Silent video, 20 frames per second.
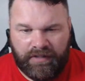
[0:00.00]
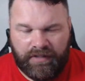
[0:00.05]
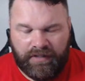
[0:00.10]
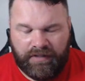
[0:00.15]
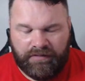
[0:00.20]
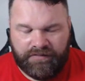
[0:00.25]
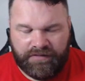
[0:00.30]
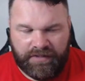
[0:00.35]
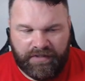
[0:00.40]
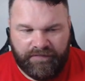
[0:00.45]

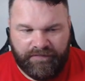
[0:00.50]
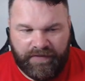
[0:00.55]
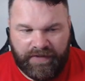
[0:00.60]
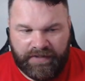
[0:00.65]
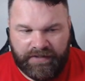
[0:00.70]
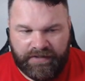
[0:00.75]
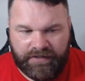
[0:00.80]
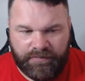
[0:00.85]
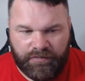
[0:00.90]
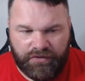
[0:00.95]
I'm trying to
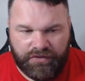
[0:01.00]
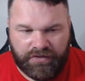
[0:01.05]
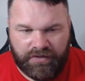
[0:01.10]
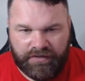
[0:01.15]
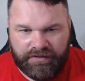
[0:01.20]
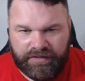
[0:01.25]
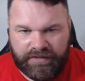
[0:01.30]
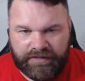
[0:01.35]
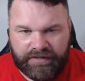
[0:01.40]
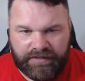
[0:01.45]
find as much
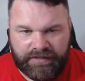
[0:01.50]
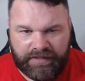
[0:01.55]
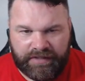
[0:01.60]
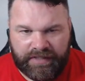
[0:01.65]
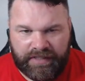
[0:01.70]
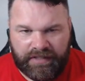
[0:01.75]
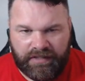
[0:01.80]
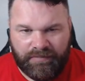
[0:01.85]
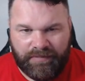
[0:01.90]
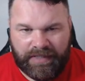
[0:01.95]
content as I
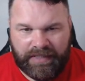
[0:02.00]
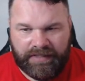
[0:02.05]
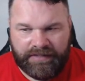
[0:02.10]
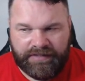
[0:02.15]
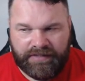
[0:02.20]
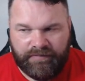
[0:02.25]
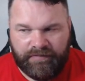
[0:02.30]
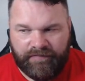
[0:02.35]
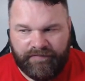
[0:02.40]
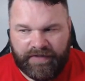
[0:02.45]
can
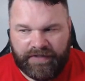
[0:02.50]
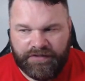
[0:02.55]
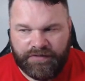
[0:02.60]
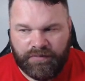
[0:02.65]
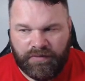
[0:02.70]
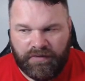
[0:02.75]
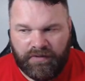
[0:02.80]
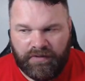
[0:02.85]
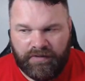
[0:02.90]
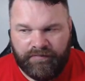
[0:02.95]
about him, and
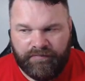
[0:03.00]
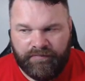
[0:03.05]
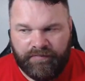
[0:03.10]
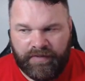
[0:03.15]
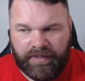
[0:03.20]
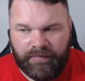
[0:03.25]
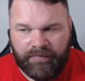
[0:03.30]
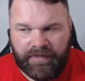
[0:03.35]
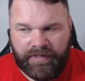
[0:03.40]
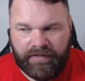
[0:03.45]
that's what
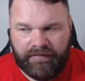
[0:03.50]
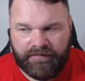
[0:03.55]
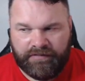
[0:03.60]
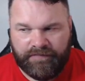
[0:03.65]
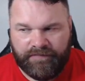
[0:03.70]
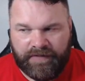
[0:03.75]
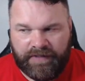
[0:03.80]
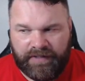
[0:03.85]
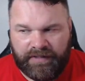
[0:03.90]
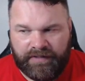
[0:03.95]
I've been able
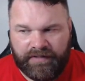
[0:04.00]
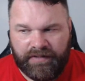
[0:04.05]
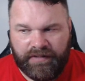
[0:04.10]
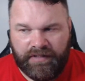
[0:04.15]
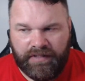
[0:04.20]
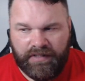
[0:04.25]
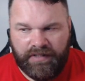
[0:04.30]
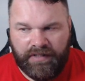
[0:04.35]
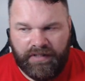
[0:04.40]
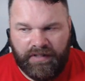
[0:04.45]
to find.
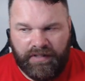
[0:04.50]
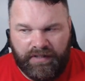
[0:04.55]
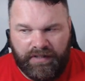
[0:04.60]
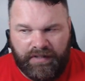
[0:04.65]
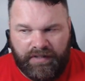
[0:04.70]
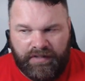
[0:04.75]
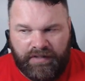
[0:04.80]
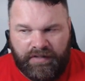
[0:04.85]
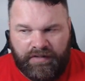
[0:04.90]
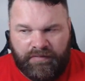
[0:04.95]

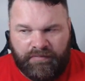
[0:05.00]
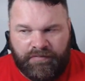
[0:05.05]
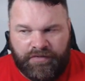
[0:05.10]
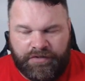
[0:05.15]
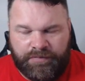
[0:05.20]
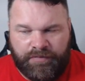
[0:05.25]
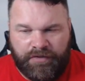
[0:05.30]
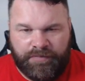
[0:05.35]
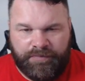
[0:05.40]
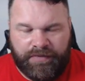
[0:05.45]

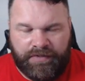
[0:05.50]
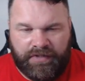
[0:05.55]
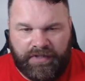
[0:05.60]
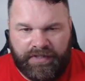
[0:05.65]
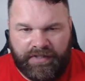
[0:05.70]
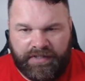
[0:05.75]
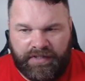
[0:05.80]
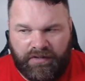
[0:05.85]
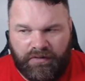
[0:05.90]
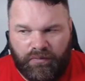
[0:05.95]
Supposed to be
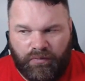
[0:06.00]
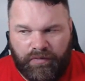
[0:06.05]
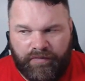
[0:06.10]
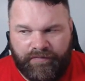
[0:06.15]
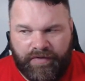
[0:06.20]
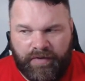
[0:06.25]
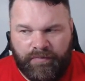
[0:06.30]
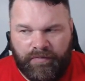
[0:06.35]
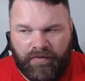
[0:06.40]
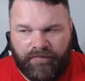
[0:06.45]
linking up
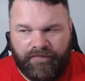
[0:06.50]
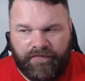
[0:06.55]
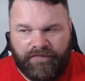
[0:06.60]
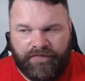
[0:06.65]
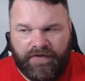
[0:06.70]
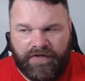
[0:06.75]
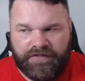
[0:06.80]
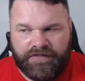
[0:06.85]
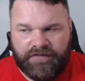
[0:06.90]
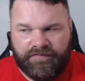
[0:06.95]
with him on the
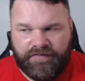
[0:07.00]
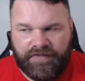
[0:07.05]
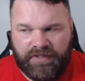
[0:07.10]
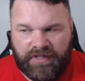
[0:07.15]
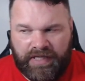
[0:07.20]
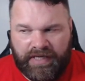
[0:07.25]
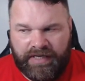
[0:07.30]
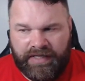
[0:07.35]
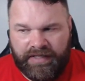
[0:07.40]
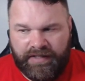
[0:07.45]
1st of
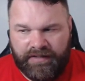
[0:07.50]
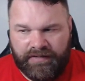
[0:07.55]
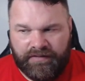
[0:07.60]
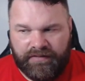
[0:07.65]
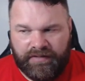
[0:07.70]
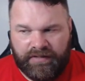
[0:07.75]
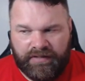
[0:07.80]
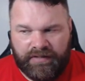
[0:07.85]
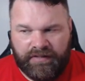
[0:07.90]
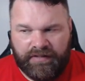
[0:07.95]
July
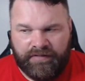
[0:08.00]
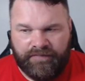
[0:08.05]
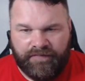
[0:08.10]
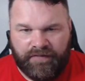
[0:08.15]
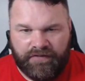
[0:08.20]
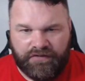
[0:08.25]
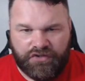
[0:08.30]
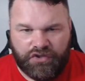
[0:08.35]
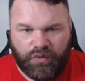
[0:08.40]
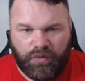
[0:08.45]

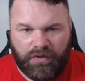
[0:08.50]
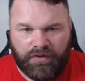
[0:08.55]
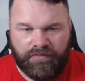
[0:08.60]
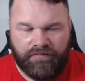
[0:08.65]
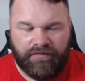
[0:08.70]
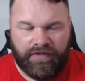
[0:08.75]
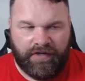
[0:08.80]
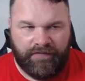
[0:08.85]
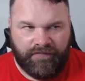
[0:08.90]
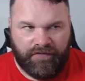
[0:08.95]
for a
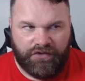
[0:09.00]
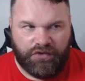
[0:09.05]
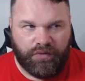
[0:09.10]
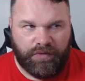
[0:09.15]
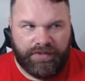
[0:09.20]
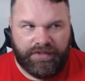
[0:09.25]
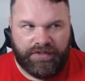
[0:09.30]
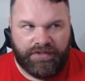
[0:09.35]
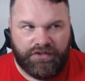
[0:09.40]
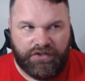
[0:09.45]
squad ready for
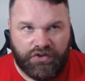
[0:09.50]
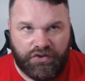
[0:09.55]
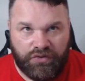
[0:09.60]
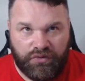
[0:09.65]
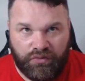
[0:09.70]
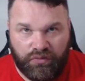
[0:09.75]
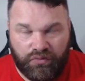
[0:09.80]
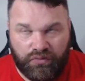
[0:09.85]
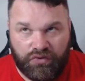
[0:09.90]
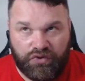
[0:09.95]

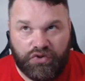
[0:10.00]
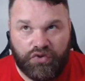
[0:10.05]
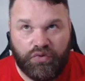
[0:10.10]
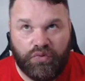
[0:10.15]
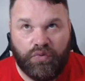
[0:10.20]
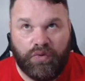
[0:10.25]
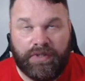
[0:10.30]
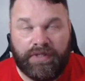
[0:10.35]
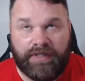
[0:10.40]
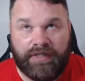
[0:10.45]

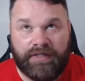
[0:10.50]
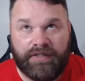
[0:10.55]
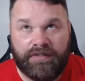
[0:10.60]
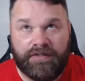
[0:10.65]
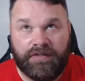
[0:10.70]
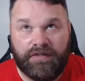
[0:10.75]
22-23